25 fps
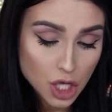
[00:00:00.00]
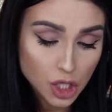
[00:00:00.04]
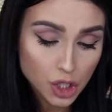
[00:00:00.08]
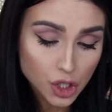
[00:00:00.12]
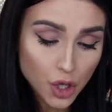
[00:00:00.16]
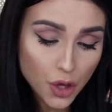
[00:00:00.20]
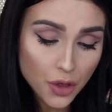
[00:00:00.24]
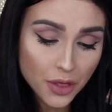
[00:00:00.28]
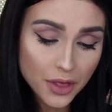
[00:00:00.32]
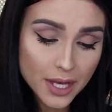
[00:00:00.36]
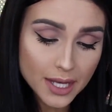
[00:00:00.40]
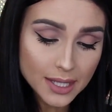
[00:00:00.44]

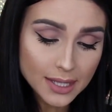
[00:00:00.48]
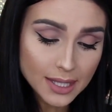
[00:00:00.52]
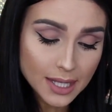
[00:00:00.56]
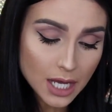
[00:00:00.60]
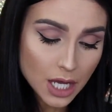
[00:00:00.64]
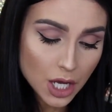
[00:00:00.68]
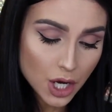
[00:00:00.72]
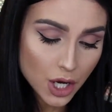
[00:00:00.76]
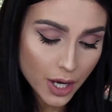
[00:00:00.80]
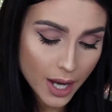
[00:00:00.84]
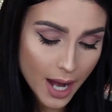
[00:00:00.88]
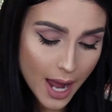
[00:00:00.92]
So this
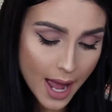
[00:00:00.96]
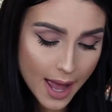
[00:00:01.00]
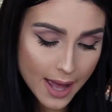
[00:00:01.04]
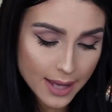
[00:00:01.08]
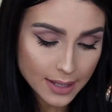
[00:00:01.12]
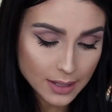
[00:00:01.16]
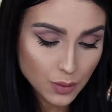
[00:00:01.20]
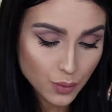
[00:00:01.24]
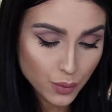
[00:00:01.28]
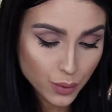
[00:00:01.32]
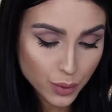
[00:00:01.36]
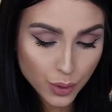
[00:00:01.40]
here,
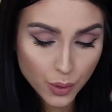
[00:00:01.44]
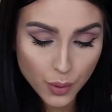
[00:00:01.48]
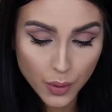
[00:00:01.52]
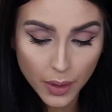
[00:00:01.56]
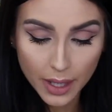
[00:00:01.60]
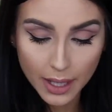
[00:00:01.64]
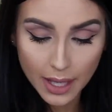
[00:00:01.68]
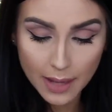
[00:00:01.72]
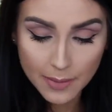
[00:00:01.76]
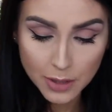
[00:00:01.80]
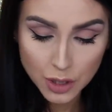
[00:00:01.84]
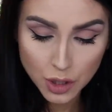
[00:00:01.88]
guys, real
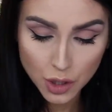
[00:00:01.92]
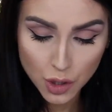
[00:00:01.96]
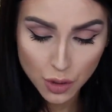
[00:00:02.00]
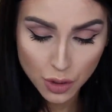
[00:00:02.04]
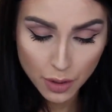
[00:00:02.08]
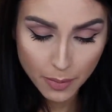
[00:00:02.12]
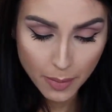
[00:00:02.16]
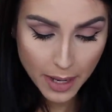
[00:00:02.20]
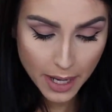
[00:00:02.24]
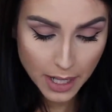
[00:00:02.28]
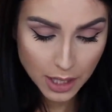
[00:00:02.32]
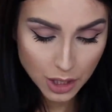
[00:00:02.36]
quick, let me show
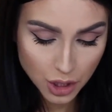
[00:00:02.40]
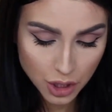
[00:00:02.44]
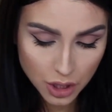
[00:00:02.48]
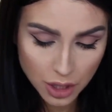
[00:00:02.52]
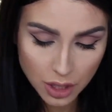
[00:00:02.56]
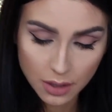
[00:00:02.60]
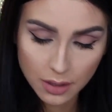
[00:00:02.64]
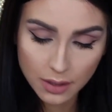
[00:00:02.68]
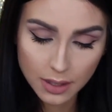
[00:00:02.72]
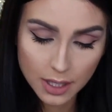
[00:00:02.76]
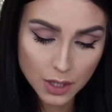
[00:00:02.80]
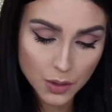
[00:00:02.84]
you the page.
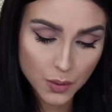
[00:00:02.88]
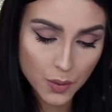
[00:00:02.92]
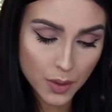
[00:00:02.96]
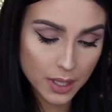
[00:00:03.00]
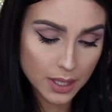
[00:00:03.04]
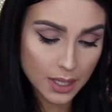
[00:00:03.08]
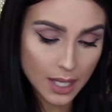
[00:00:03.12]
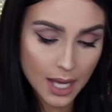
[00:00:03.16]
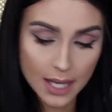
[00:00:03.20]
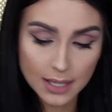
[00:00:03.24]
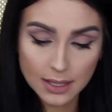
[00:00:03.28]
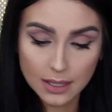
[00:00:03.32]
This
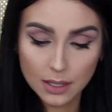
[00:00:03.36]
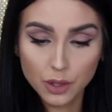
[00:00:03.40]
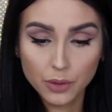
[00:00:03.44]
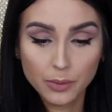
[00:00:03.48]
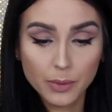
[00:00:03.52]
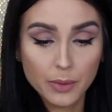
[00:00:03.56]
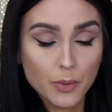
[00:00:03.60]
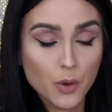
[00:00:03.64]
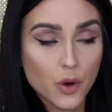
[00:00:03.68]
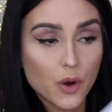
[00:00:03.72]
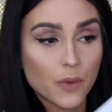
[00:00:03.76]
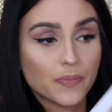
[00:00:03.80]
one, it has a
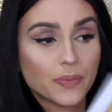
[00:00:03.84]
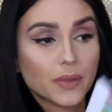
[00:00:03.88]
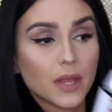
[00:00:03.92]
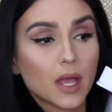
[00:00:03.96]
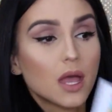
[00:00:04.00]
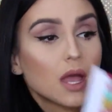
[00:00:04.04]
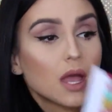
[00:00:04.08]
little bit more.